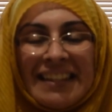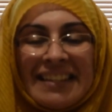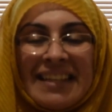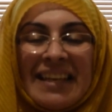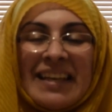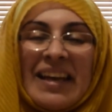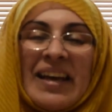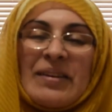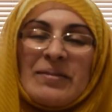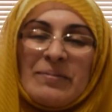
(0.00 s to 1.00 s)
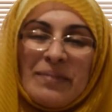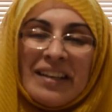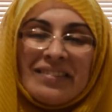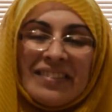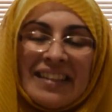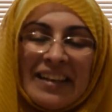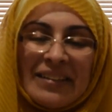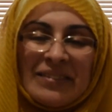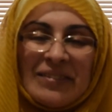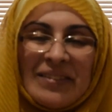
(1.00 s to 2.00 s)
Take care. Bye for
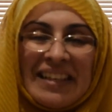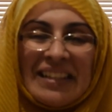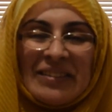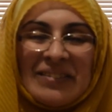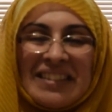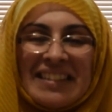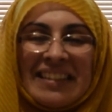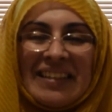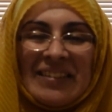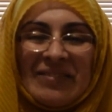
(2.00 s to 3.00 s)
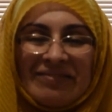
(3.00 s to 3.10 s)
now. Wa alaikum assalam.